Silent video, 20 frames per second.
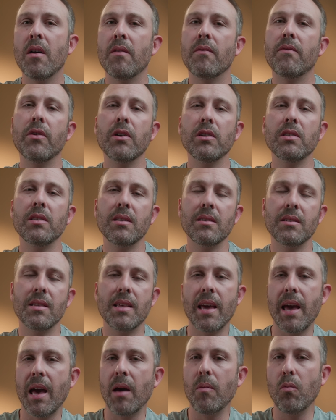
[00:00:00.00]
versus
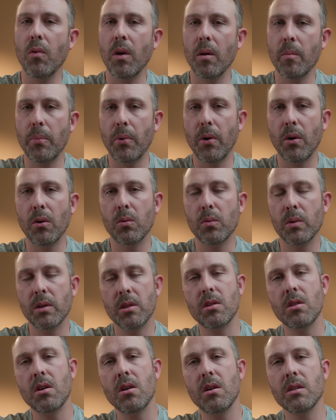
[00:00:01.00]
the M one Pro
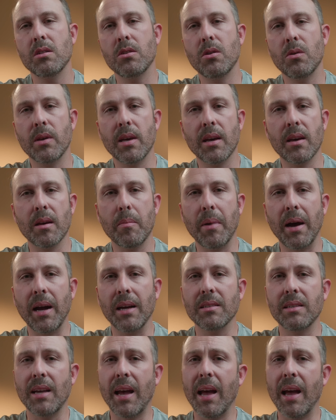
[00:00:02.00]
with thirty-two gigabytes,